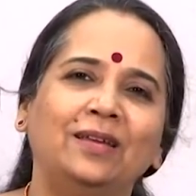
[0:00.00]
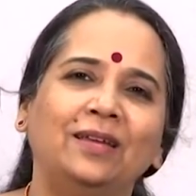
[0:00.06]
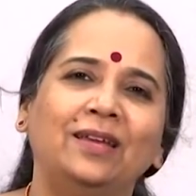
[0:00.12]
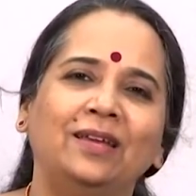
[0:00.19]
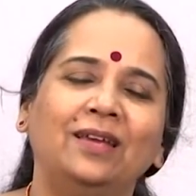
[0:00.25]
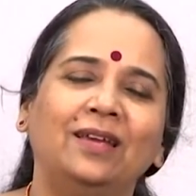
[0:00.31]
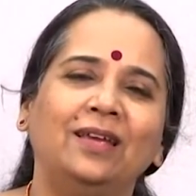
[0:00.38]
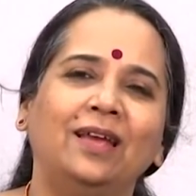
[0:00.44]
re,
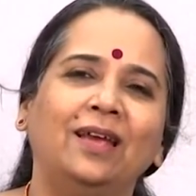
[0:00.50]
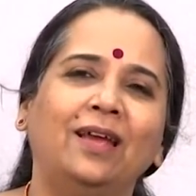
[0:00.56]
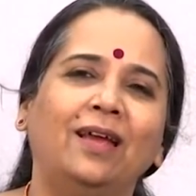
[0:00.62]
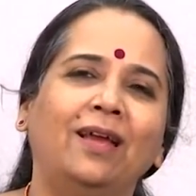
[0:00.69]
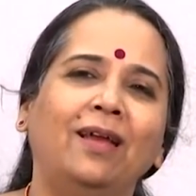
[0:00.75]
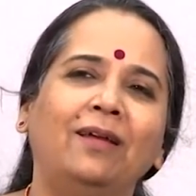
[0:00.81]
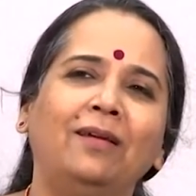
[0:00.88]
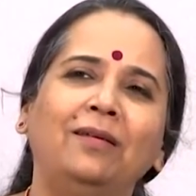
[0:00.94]

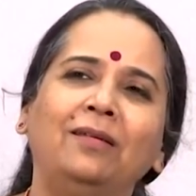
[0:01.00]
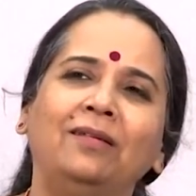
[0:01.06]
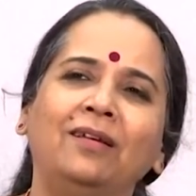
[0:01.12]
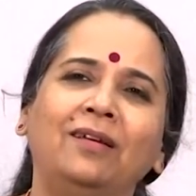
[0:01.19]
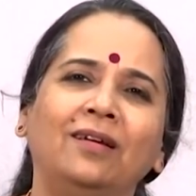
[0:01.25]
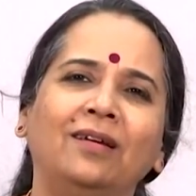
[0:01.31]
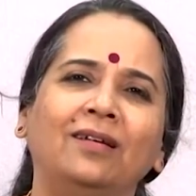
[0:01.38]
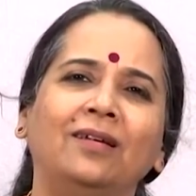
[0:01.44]

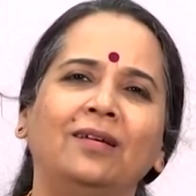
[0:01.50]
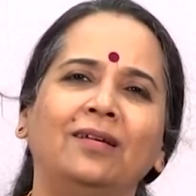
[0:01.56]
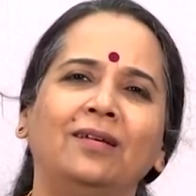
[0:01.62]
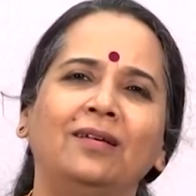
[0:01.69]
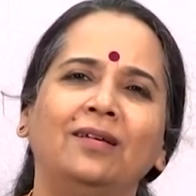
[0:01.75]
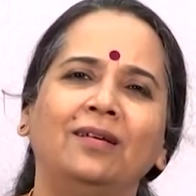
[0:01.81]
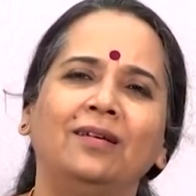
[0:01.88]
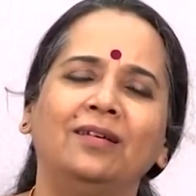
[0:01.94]

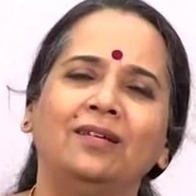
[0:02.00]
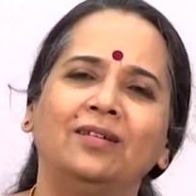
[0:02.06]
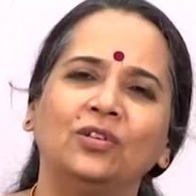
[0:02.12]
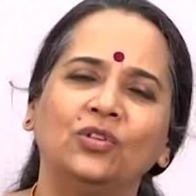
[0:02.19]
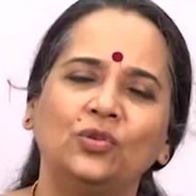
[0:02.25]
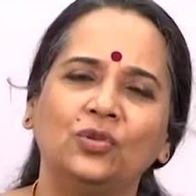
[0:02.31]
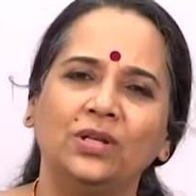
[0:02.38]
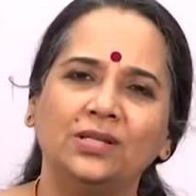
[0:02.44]
re,
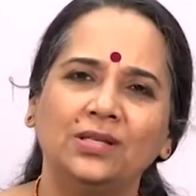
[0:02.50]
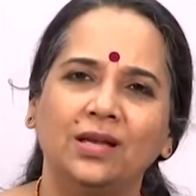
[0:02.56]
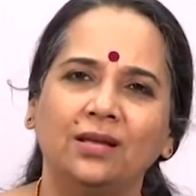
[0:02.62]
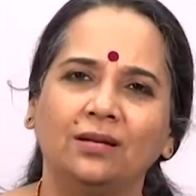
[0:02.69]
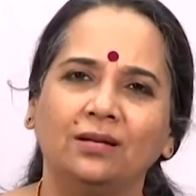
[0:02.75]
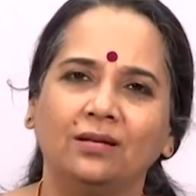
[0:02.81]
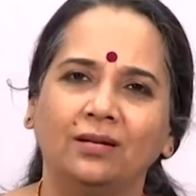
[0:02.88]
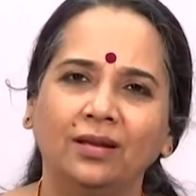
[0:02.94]
Shuddha
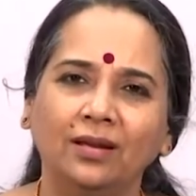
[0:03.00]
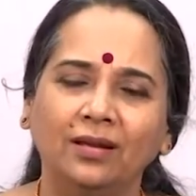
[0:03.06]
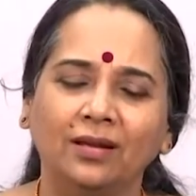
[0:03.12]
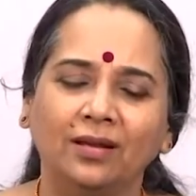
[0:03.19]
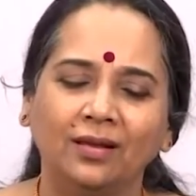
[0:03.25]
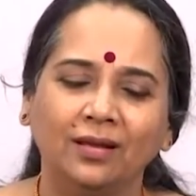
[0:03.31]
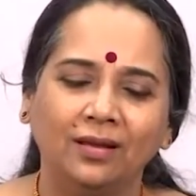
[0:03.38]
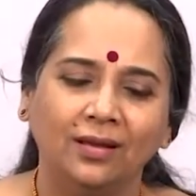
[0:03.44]
Sarang, right?
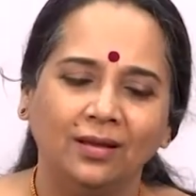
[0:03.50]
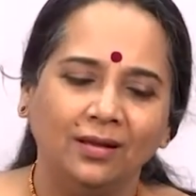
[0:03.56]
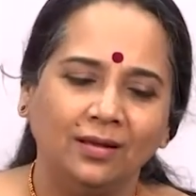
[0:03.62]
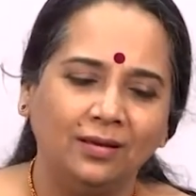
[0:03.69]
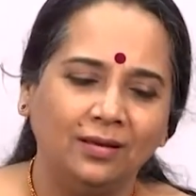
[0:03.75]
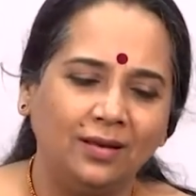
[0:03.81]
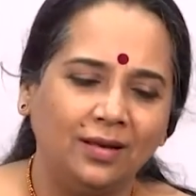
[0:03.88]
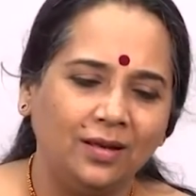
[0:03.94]

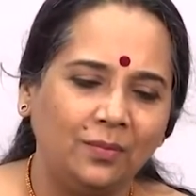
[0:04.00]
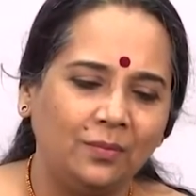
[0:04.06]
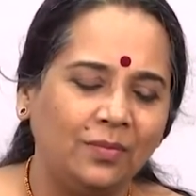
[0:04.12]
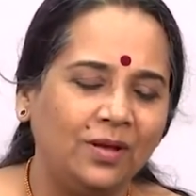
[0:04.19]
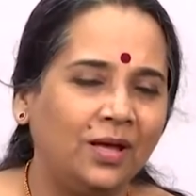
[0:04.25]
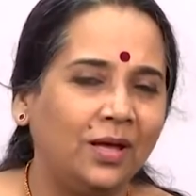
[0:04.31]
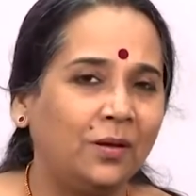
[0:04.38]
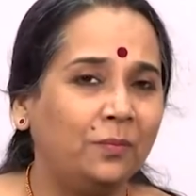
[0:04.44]
Re
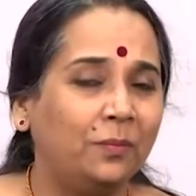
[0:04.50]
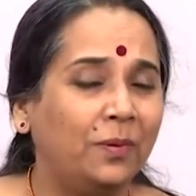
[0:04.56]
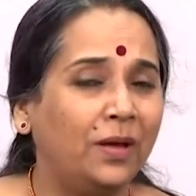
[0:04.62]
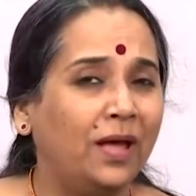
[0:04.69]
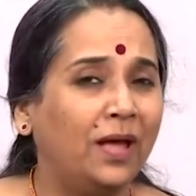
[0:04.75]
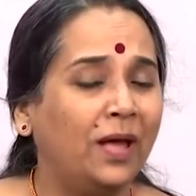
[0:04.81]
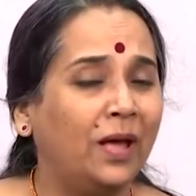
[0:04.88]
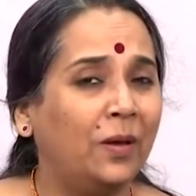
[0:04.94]
ma
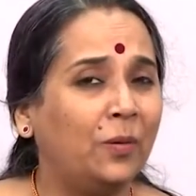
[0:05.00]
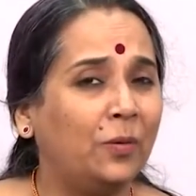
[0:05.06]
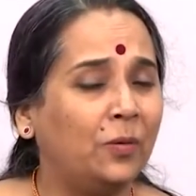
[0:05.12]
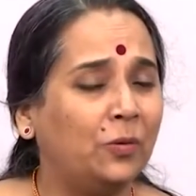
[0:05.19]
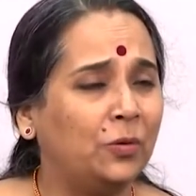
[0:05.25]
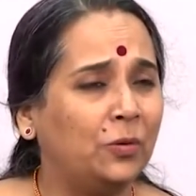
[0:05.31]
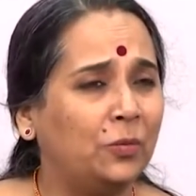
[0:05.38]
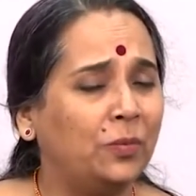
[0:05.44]

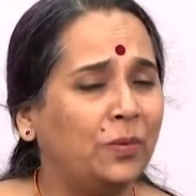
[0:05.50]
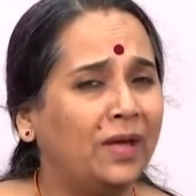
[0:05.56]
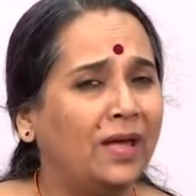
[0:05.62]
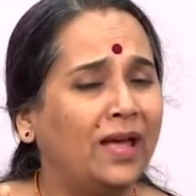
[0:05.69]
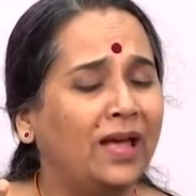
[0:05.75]
pa